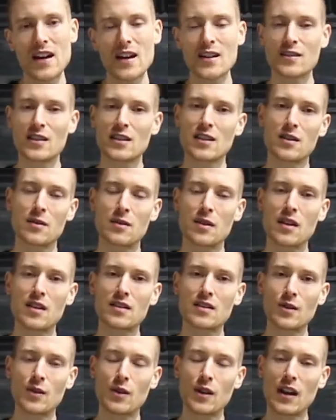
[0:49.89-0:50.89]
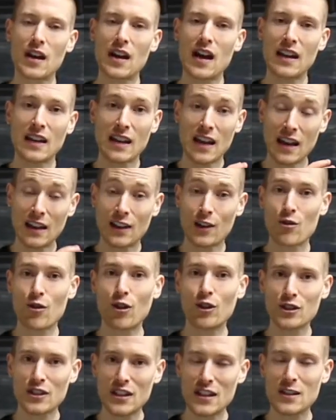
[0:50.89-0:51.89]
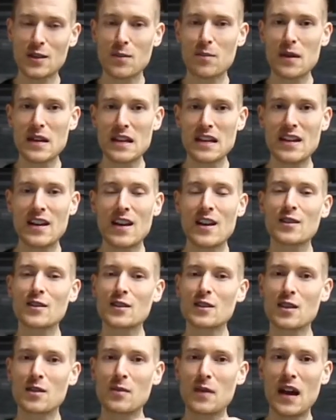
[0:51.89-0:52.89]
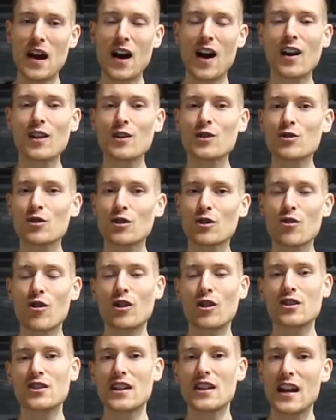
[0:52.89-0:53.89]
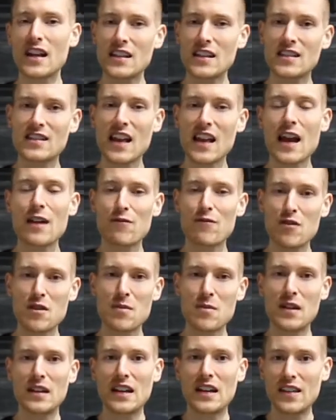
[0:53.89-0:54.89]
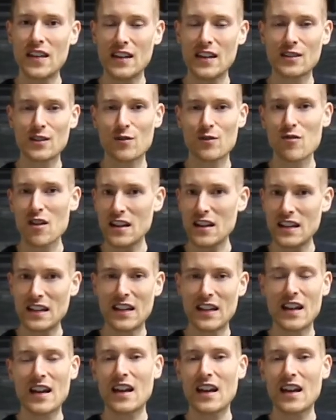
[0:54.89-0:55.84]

So it's going to and a crotchet is a beat. So it's going to be 100 crotchets every minute. That's the rate.